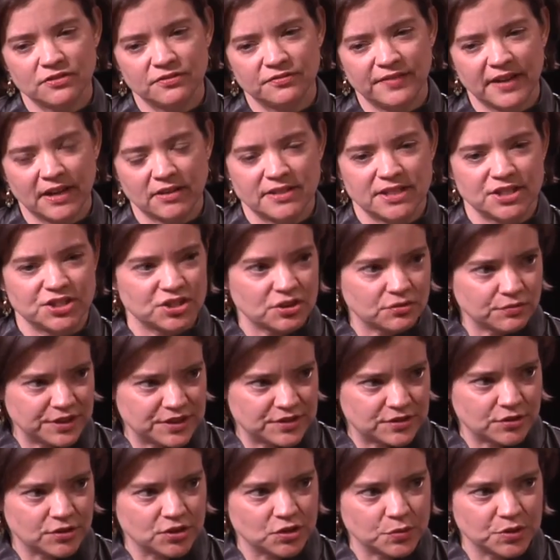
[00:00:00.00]
Foundation
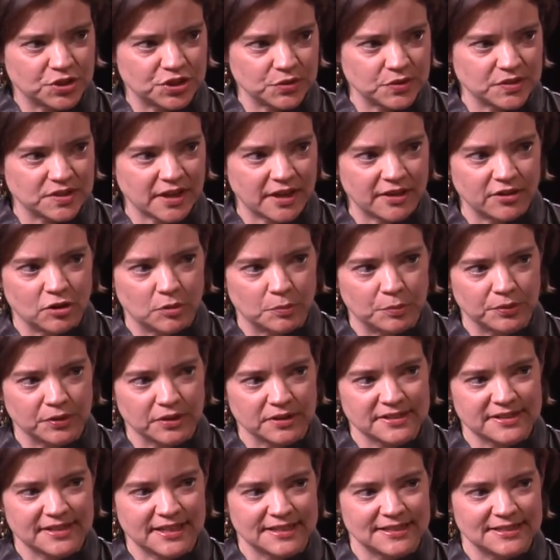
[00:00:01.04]
research, which you cite in your book,
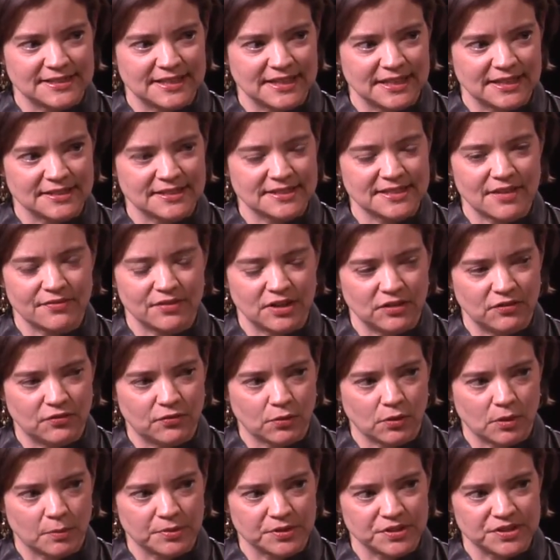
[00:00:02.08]
says mm -hmm. that
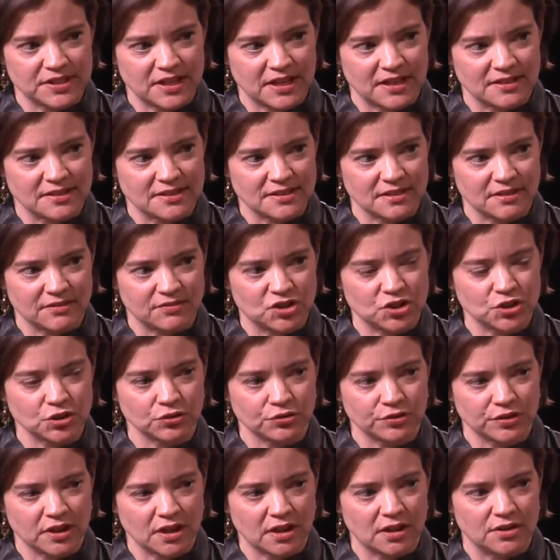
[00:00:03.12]
74% of
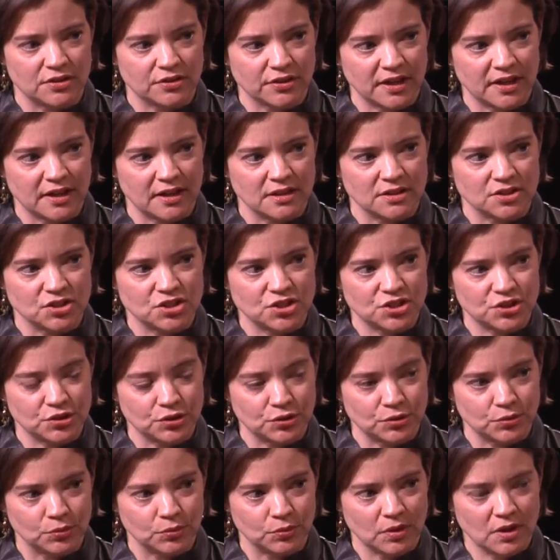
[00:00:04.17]
children under age two
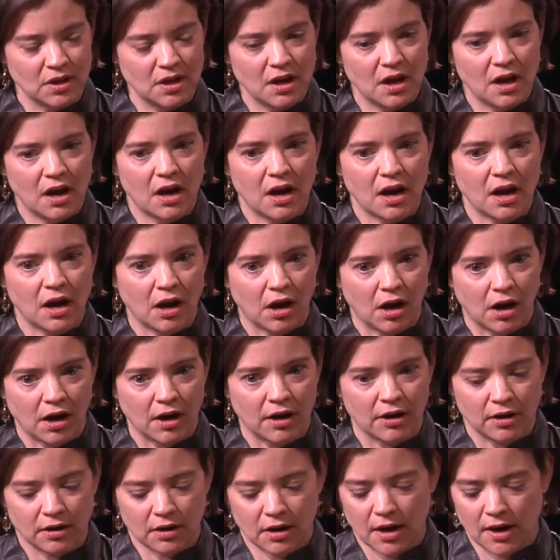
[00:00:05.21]

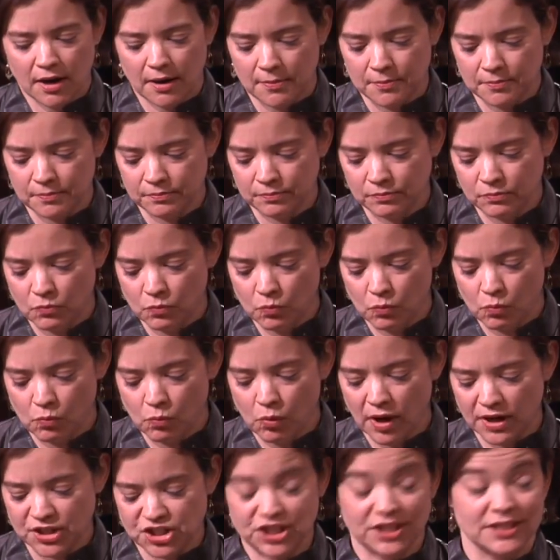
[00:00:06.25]
are um,
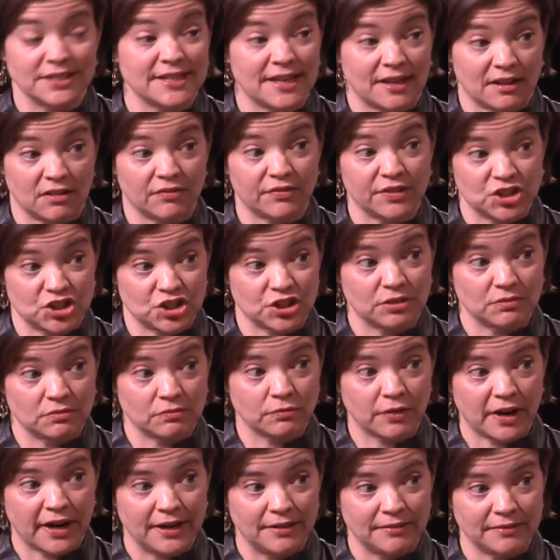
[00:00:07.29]
watching television, yep.
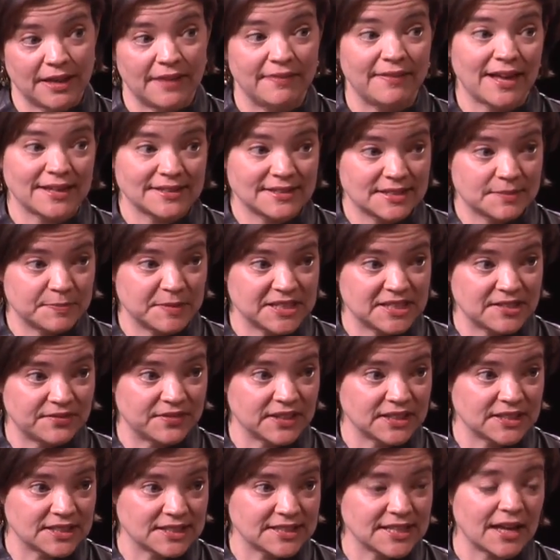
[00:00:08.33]
right? And that's specific
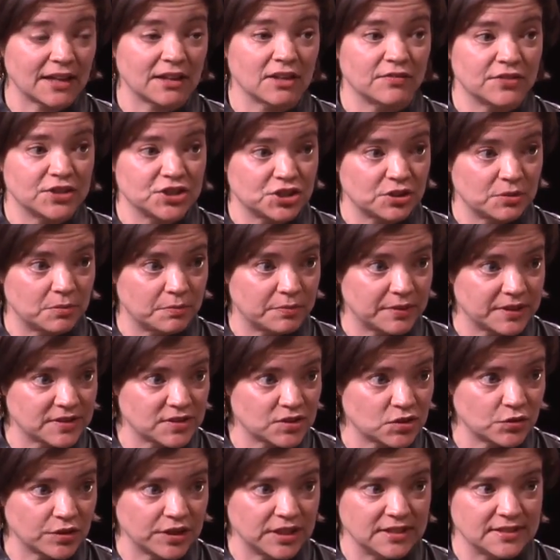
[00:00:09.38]
to television, but
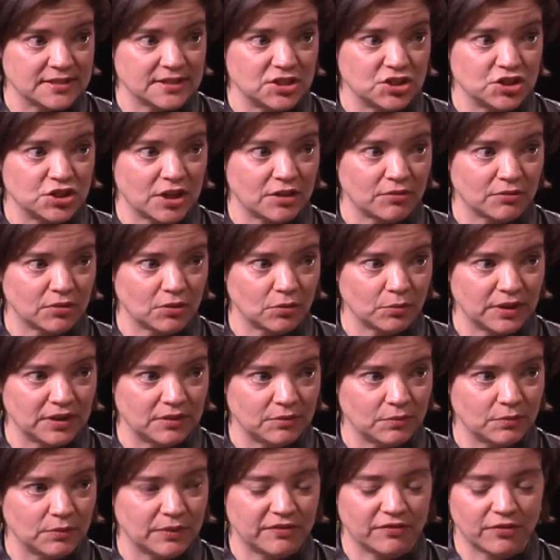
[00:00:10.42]
screens in general, mm -hmm.
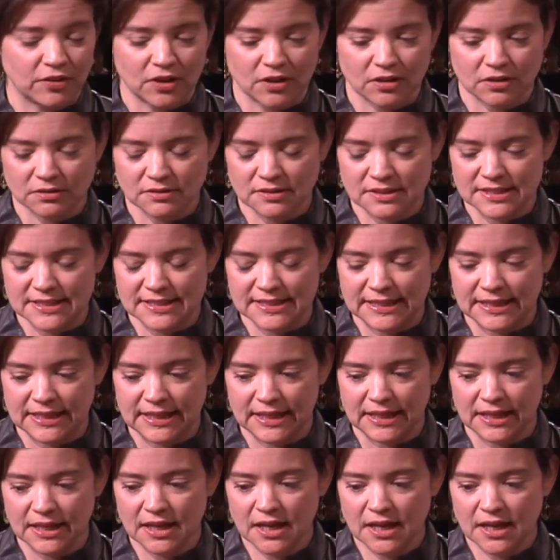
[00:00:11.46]
we, we've all seen it.